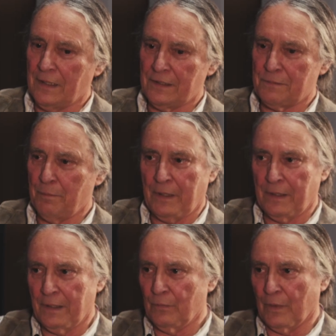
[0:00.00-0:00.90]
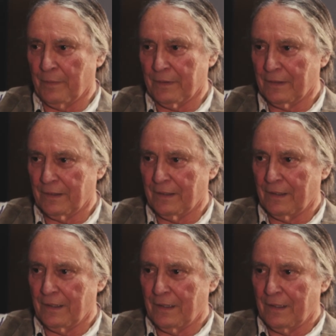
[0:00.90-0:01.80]
that's men and women. Mm
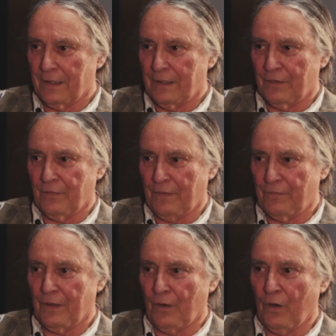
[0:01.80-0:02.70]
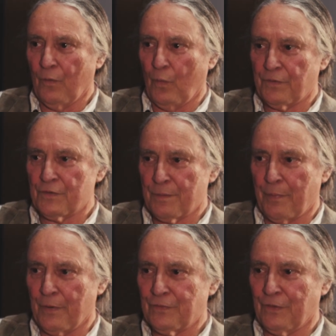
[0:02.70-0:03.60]
-hmm. You know, they've done all what they're
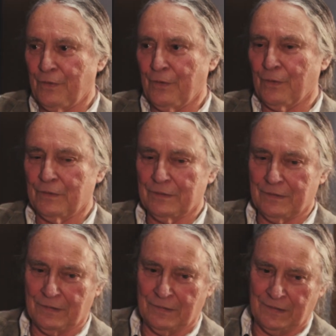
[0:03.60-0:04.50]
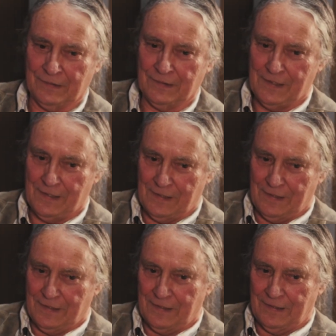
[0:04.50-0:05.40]
supposed to do. Well,
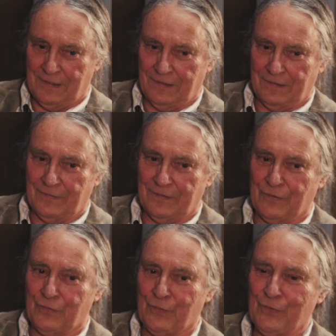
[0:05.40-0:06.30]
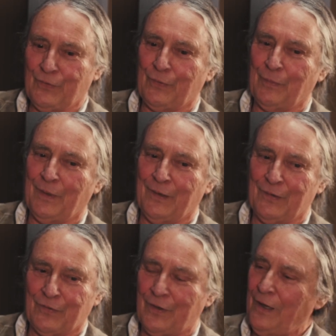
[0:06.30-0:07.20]
you know, the truth of the matter
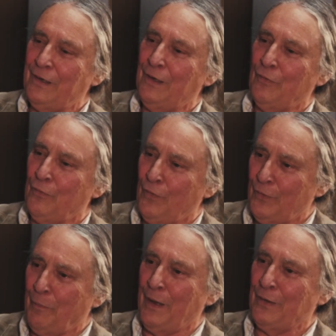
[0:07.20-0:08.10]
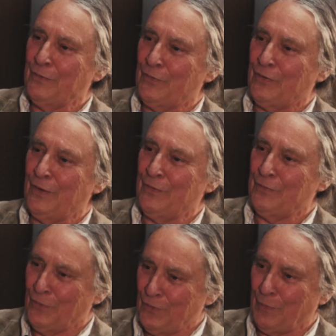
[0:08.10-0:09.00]
is, God never wrote a manual said
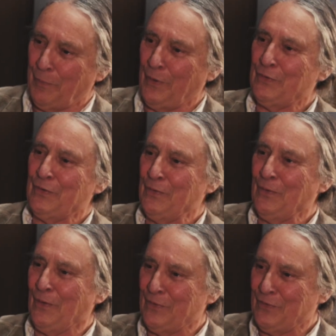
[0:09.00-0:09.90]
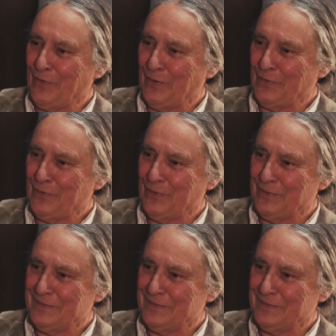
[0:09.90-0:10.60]
you're supposed to do all these things.